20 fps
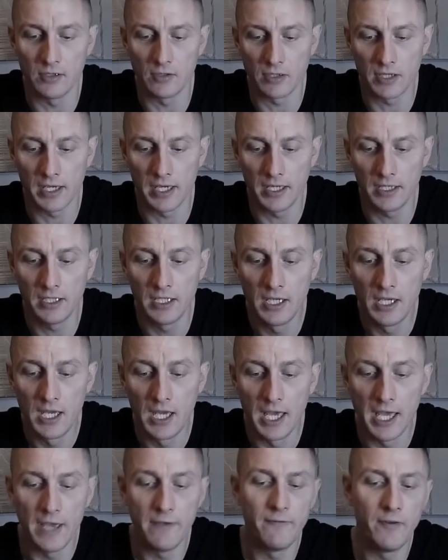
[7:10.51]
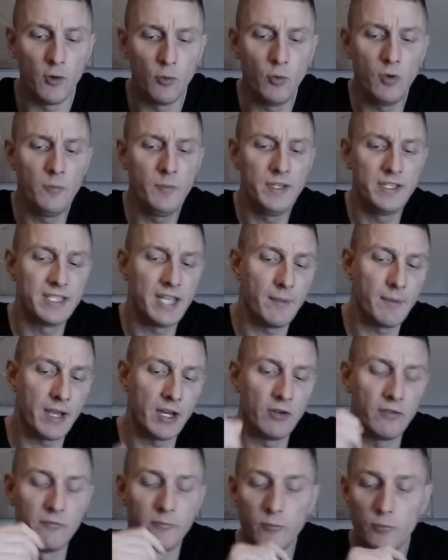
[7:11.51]
Okay, there will be some
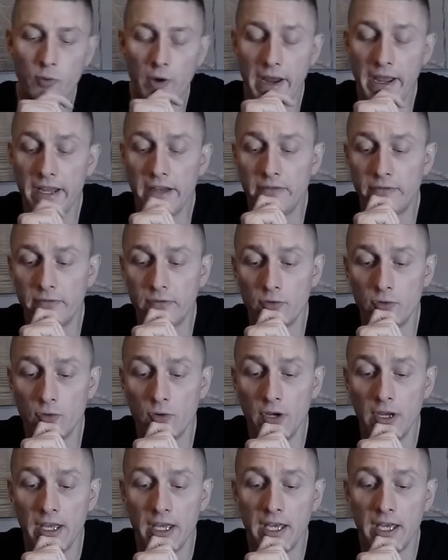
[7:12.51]
kind of breakthrough